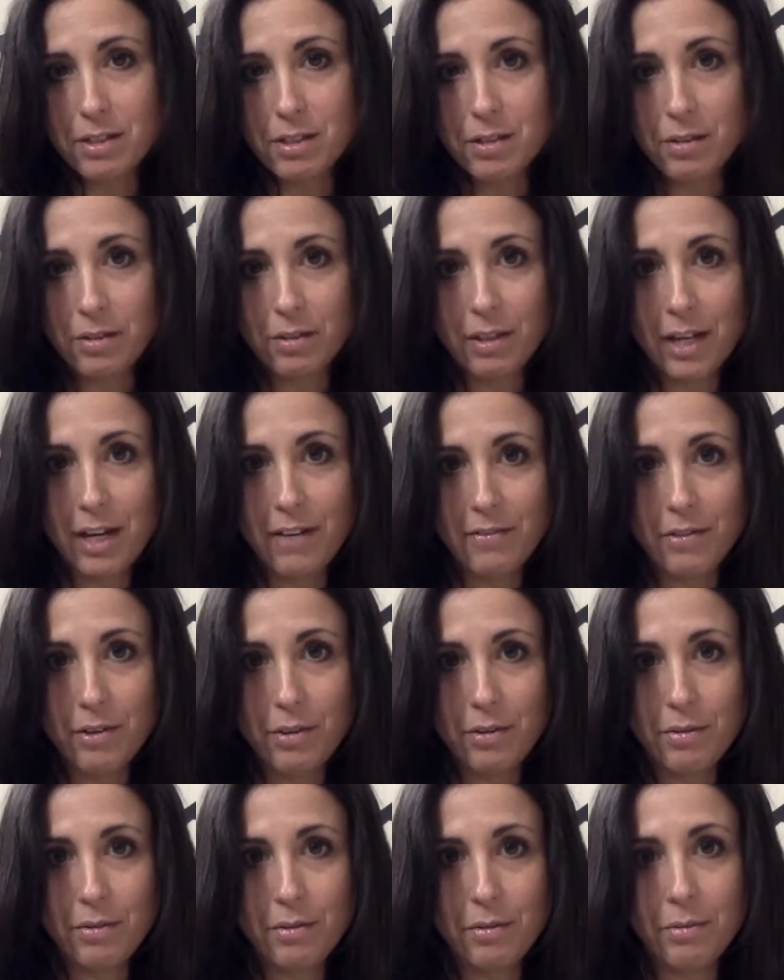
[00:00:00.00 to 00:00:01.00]
So a lot of
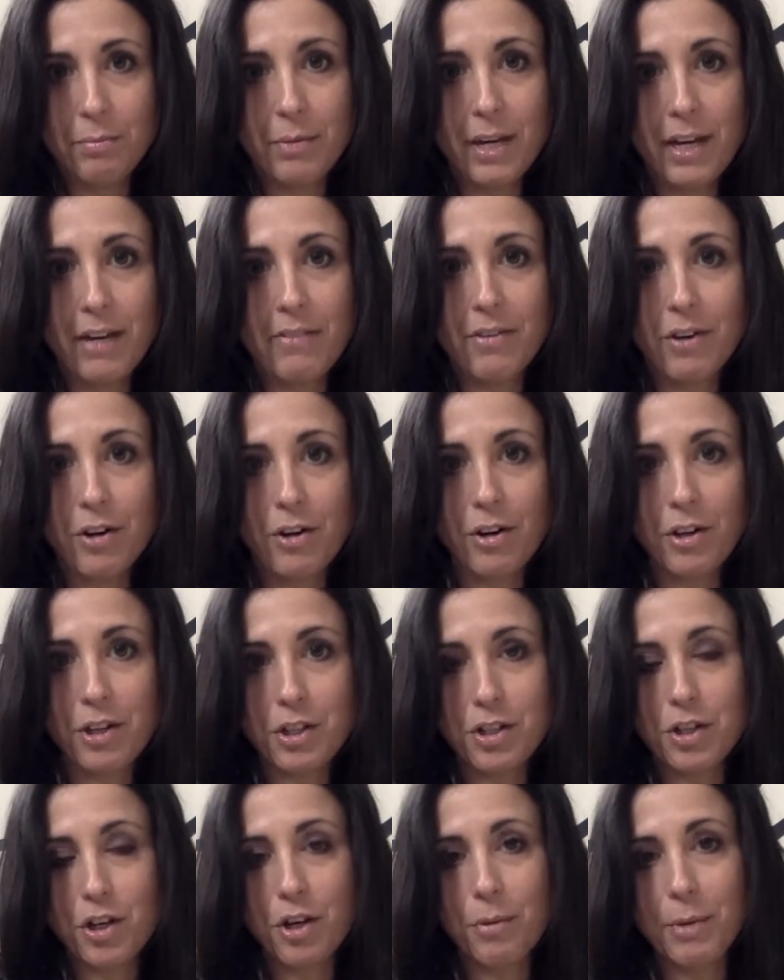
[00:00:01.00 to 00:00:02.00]
you may have heard the
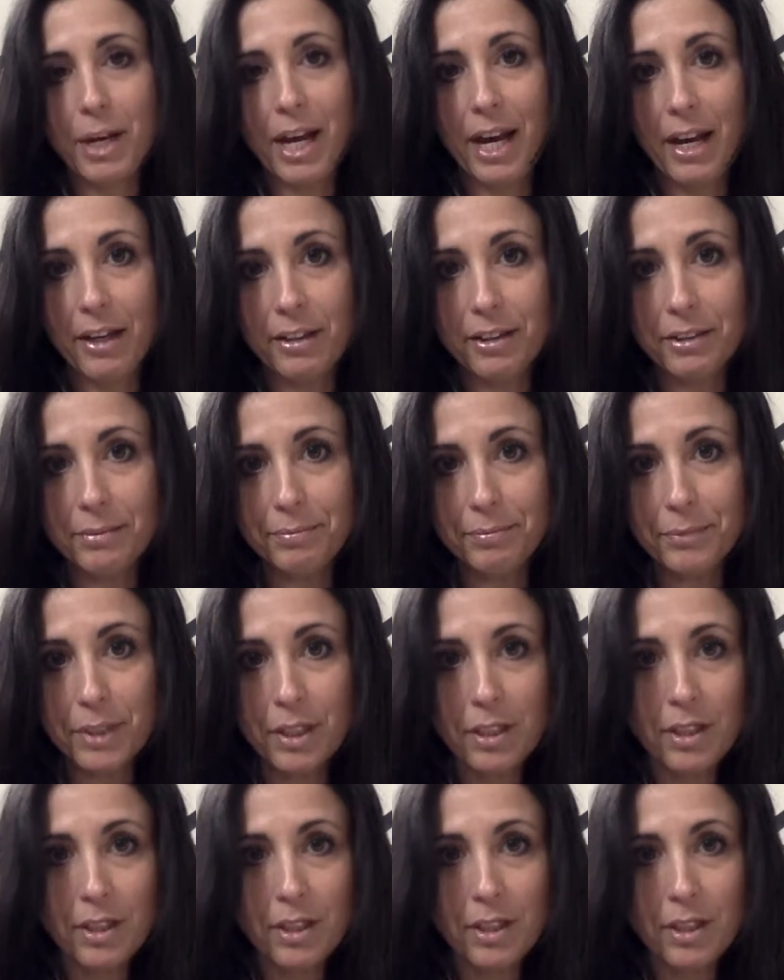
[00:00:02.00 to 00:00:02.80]
term Kegel.